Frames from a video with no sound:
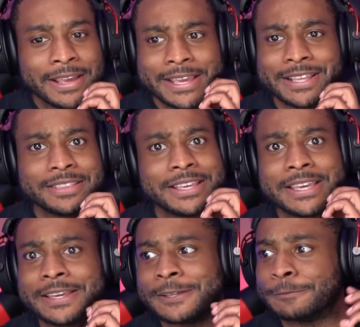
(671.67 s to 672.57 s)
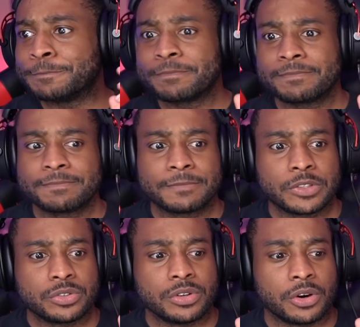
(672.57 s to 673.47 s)
And then,
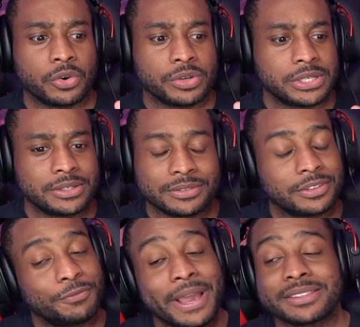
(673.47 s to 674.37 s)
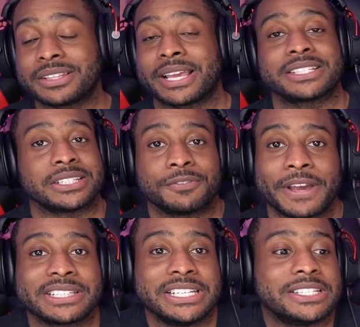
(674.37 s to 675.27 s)
you know, the fact
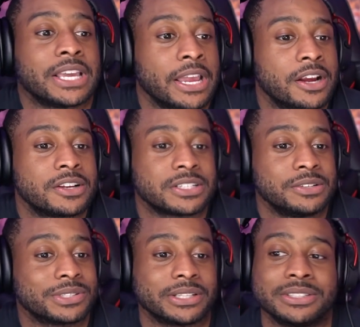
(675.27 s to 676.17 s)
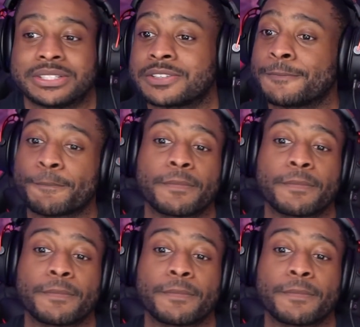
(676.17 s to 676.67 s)
that he cares, and he was like, listen,